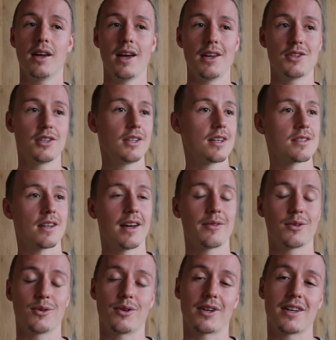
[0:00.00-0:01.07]
and she doesn't have
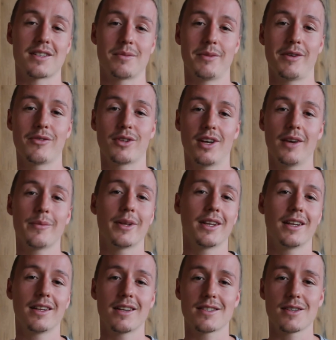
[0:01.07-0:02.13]
to orgasm every time, and
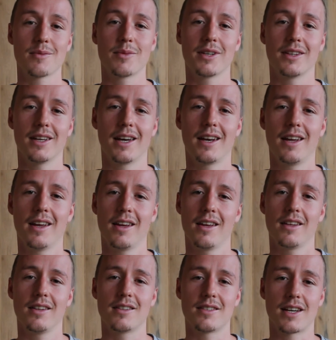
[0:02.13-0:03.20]
that doesn't mean that
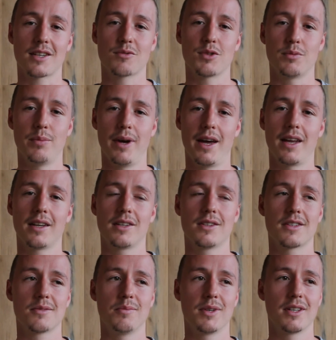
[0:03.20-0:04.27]
the sex was bad. It
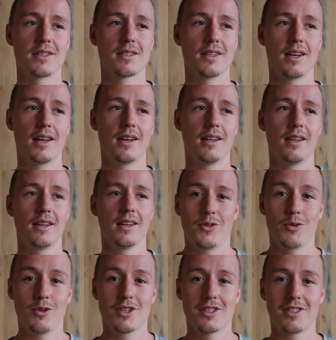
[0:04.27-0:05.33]
just means that
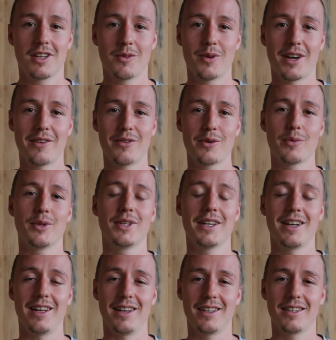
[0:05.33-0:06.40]
we just did whatever we
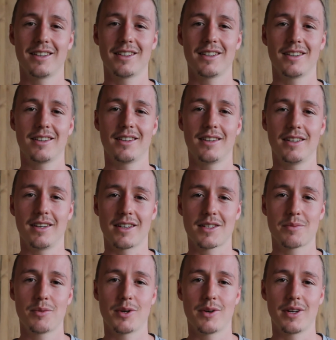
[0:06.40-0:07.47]
did, and the
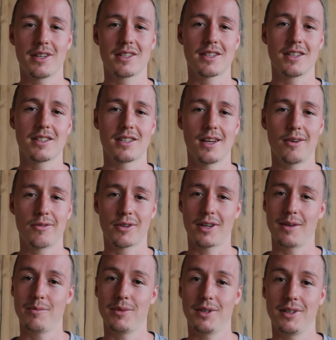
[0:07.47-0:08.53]
experience itself
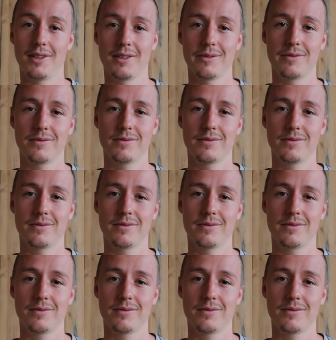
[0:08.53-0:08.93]
can be